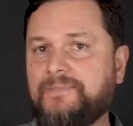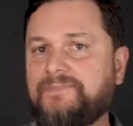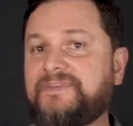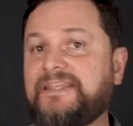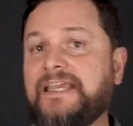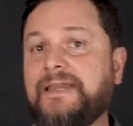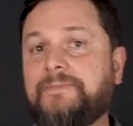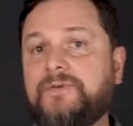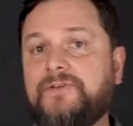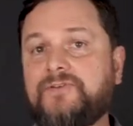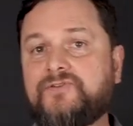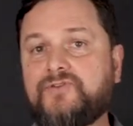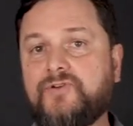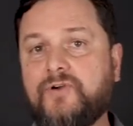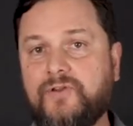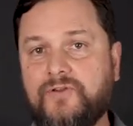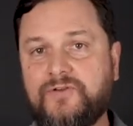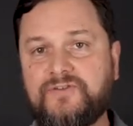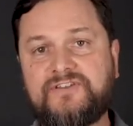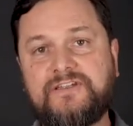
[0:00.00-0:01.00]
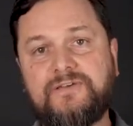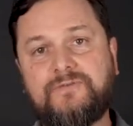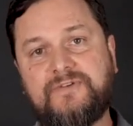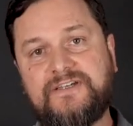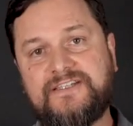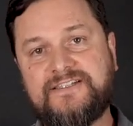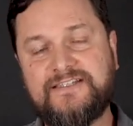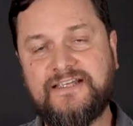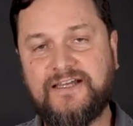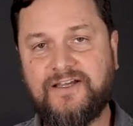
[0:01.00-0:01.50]
temp controllers that
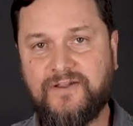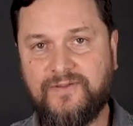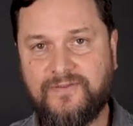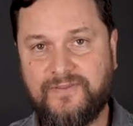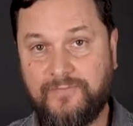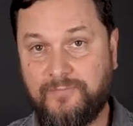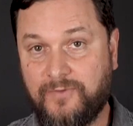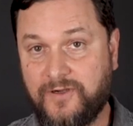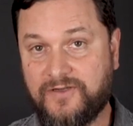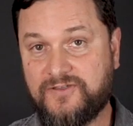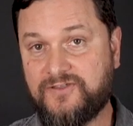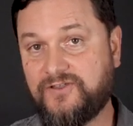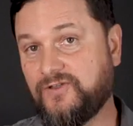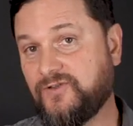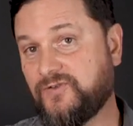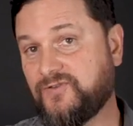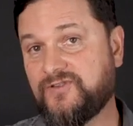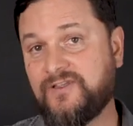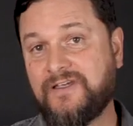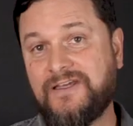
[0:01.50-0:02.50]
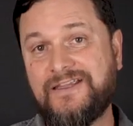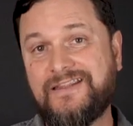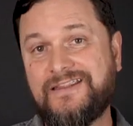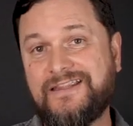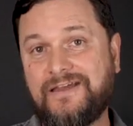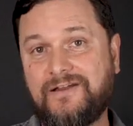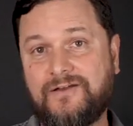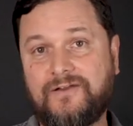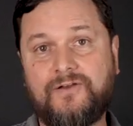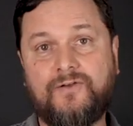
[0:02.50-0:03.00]
we sell, the Mark IIs,
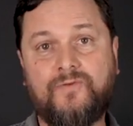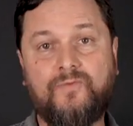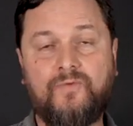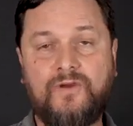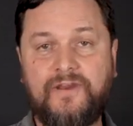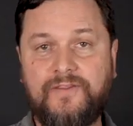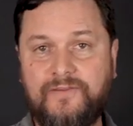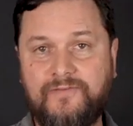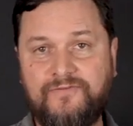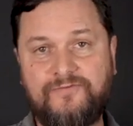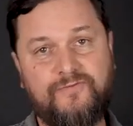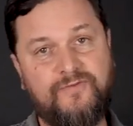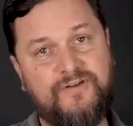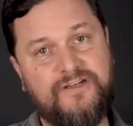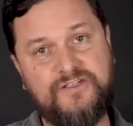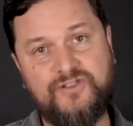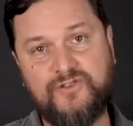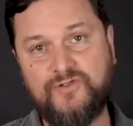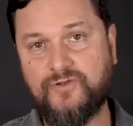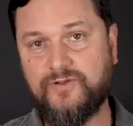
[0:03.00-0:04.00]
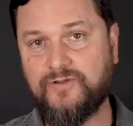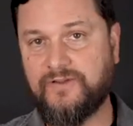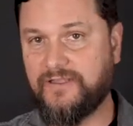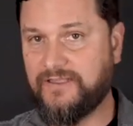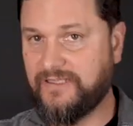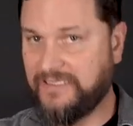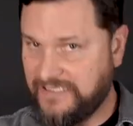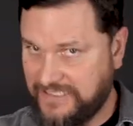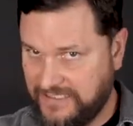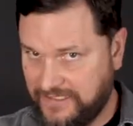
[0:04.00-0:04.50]
that are going to run the fridge or the
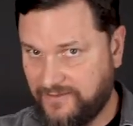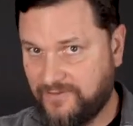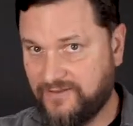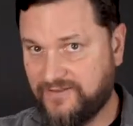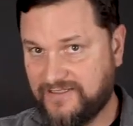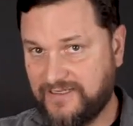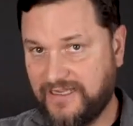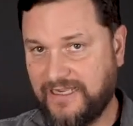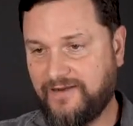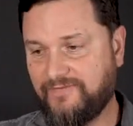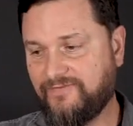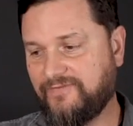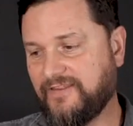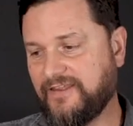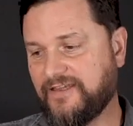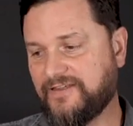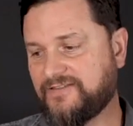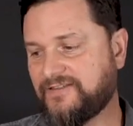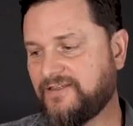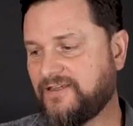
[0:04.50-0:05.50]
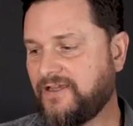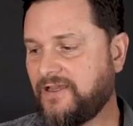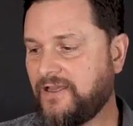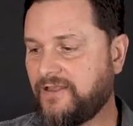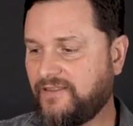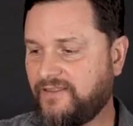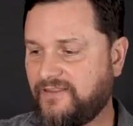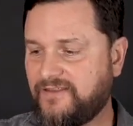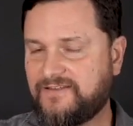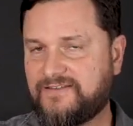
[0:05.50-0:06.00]
heat side of things.
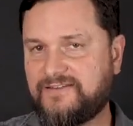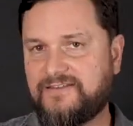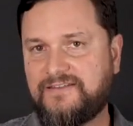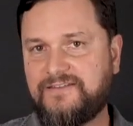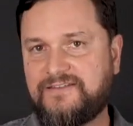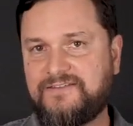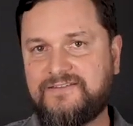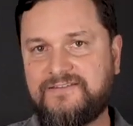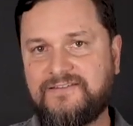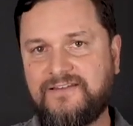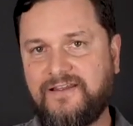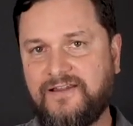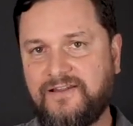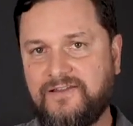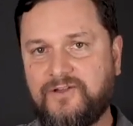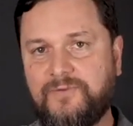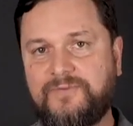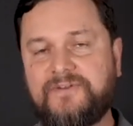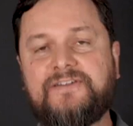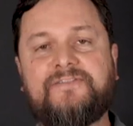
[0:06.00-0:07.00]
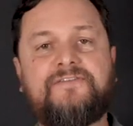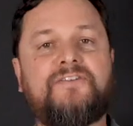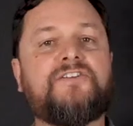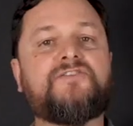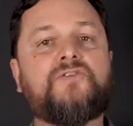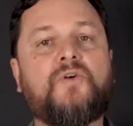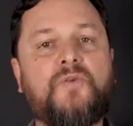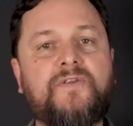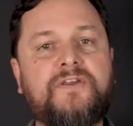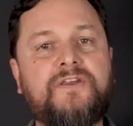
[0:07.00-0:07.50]
This is a little bit different.
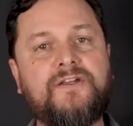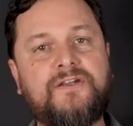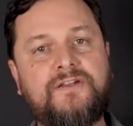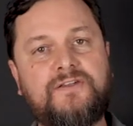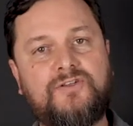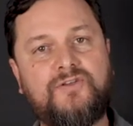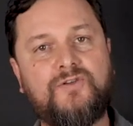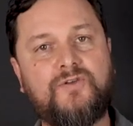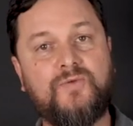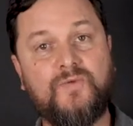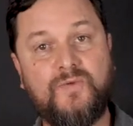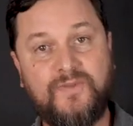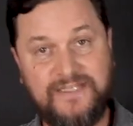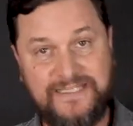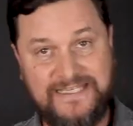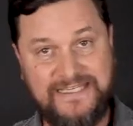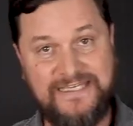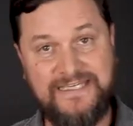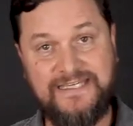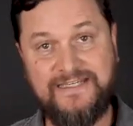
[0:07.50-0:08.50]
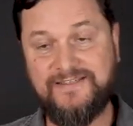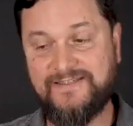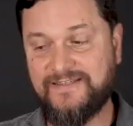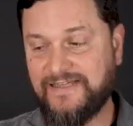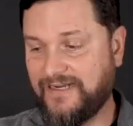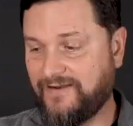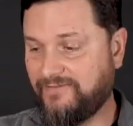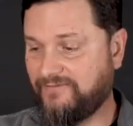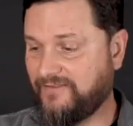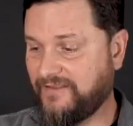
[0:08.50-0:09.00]
It's only going to do the heat
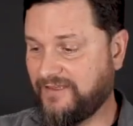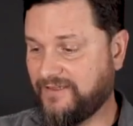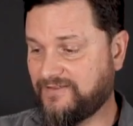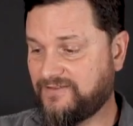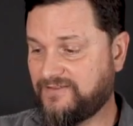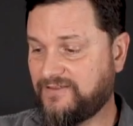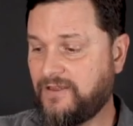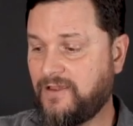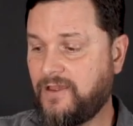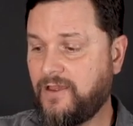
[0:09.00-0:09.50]
side of things,